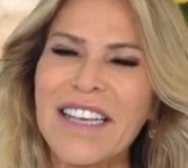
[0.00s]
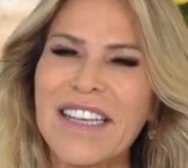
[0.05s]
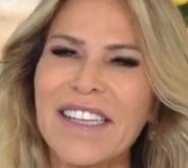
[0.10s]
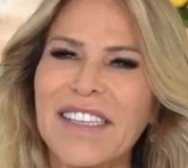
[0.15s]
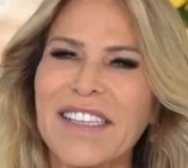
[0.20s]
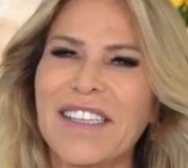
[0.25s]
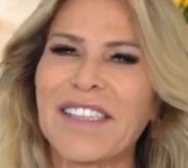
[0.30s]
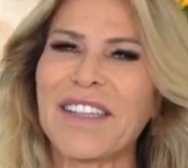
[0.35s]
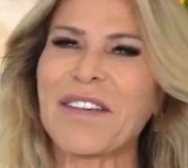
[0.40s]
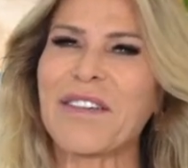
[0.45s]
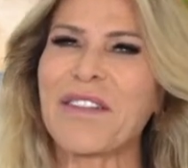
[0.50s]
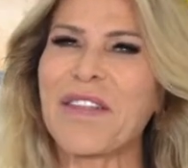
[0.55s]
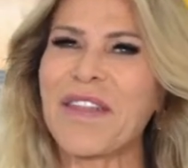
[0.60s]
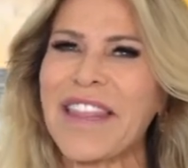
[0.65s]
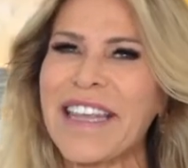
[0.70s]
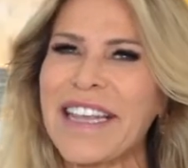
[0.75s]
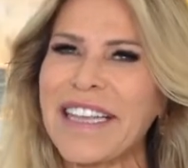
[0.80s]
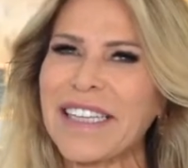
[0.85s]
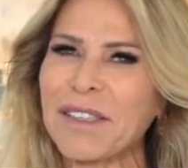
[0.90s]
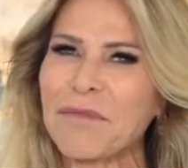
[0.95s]
So
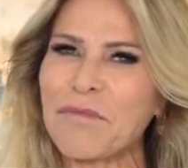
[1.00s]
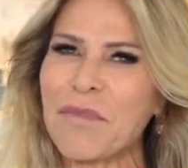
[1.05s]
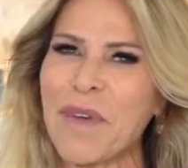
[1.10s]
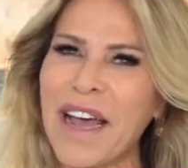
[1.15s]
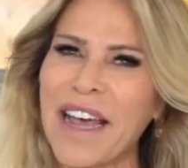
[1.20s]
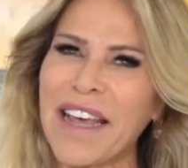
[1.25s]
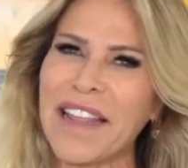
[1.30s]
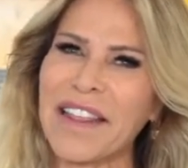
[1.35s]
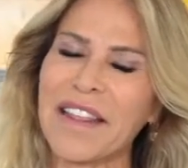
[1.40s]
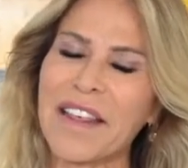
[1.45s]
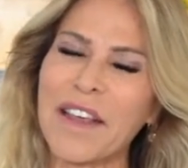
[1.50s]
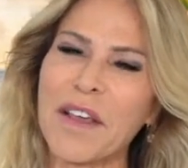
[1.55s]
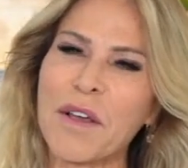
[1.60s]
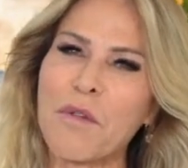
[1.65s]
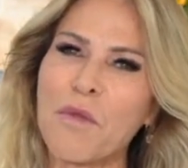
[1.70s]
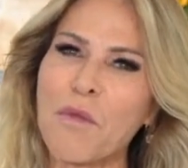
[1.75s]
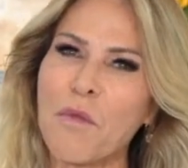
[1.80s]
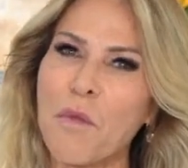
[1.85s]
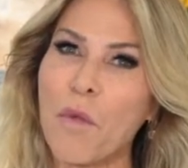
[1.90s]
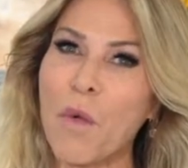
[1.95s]
this month,
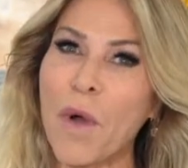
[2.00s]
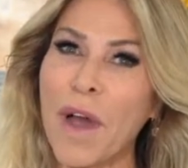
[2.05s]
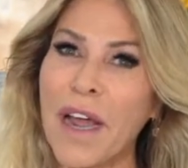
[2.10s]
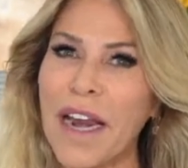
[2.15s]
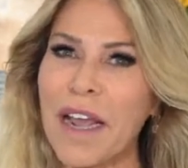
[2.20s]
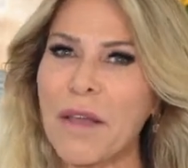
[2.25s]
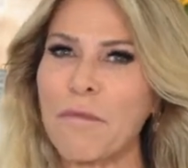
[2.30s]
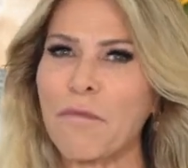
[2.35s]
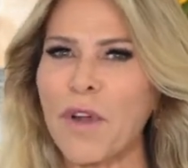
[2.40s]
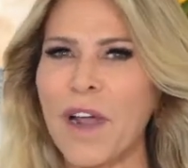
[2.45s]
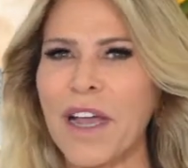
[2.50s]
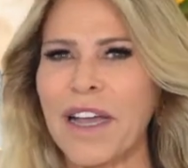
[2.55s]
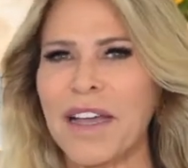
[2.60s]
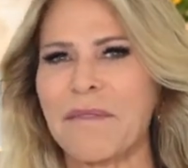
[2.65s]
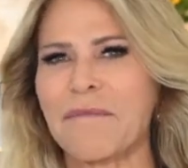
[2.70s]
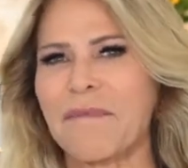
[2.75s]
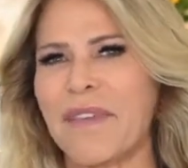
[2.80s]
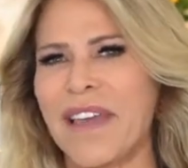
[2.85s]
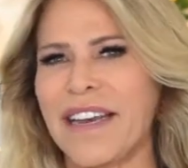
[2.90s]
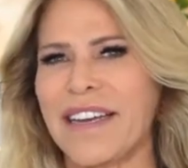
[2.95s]
what I'm
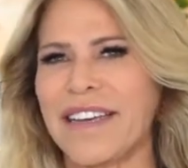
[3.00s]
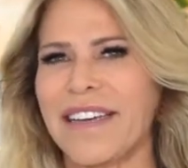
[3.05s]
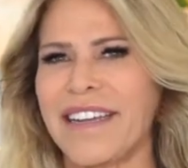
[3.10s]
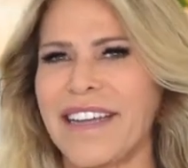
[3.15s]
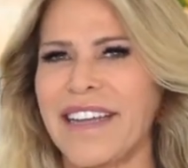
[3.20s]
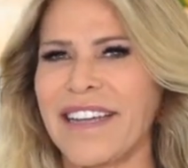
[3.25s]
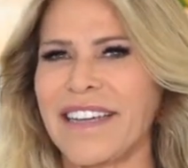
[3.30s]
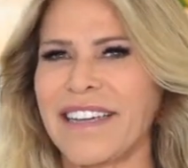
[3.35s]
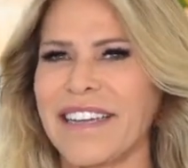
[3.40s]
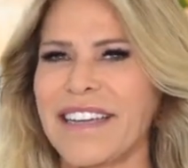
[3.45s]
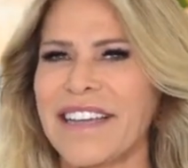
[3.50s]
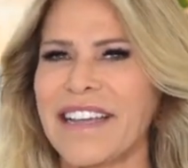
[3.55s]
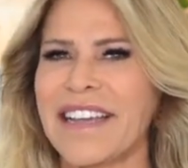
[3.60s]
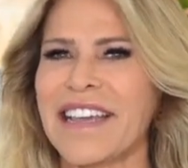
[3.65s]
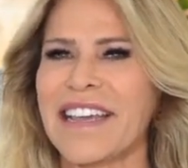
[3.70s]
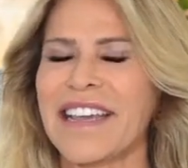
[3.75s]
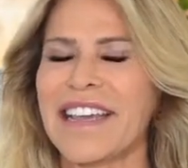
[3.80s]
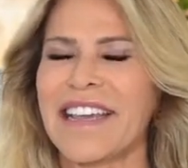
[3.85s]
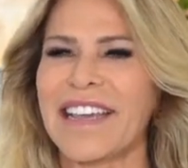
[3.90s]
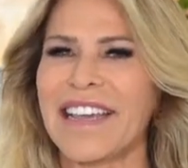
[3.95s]
recommending
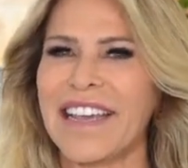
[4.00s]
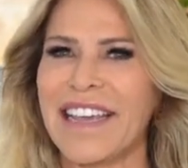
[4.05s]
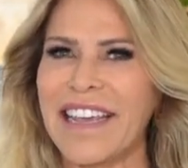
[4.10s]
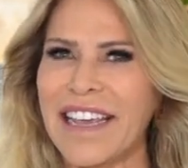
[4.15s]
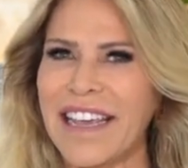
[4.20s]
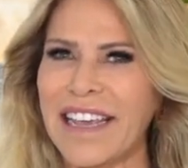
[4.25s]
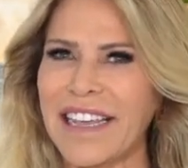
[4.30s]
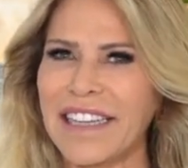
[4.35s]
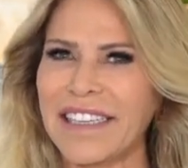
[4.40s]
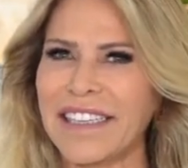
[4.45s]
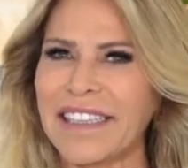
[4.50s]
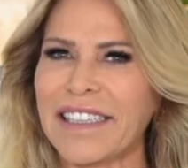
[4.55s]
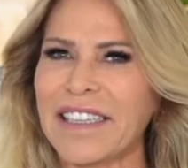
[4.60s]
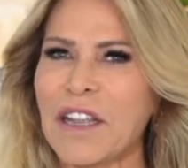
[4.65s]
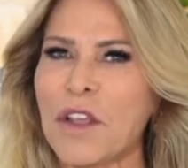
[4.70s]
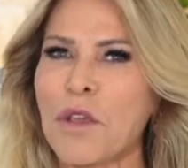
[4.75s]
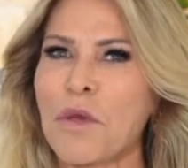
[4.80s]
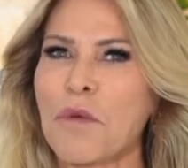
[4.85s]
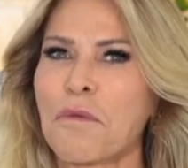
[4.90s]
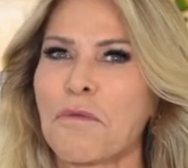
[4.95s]
is
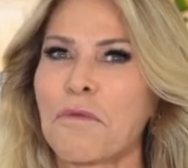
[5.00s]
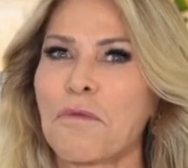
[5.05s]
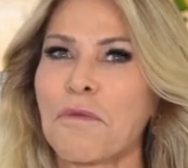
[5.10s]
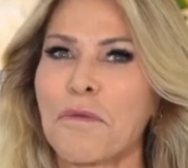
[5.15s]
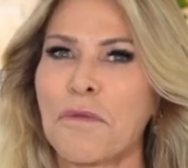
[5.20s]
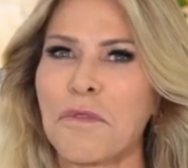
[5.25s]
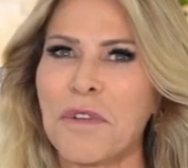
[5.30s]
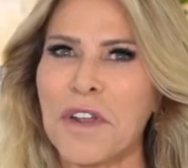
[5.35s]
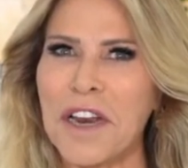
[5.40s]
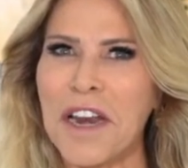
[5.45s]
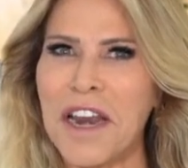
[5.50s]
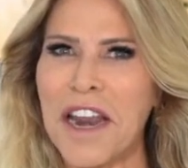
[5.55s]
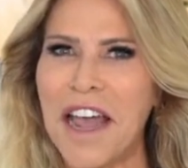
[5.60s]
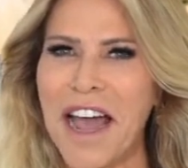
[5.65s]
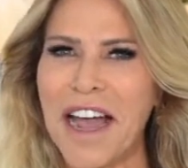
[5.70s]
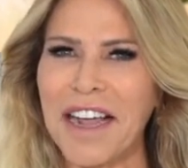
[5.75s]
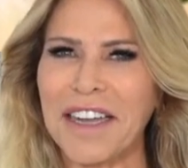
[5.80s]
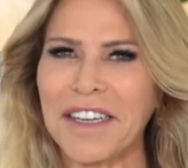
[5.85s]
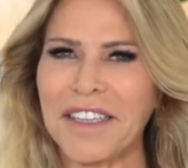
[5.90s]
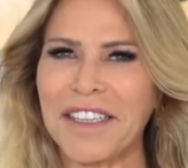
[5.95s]

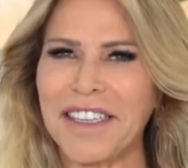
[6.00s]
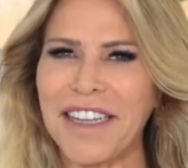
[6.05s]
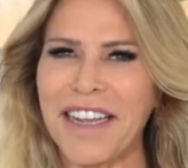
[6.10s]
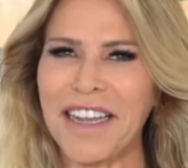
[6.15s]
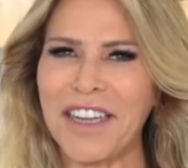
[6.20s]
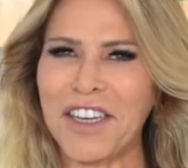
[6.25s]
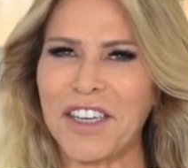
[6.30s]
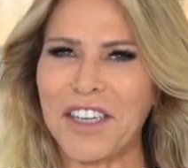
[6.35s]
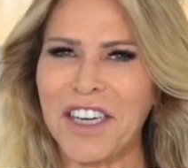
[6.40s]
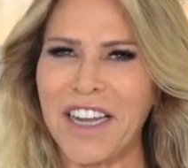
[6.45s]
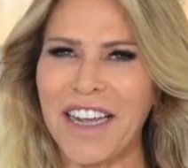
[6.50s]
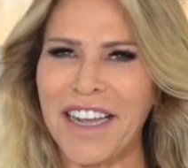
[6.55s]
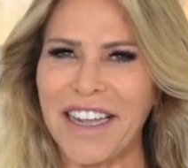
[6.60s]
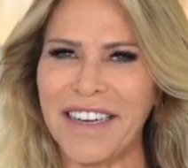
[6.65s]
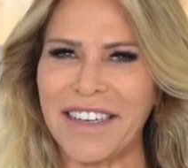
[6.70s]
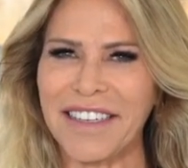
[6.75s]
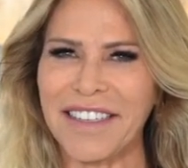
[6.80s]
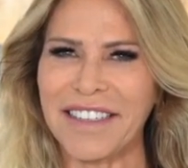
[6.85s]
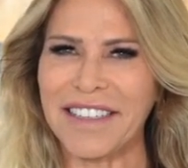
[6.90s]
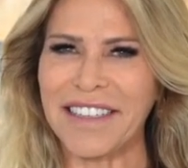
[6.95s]

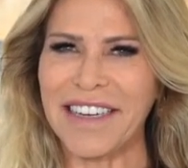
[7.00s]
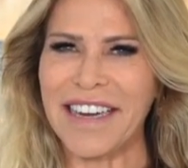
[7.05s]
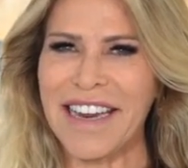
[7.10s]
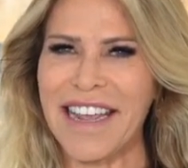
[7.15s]
relaxation.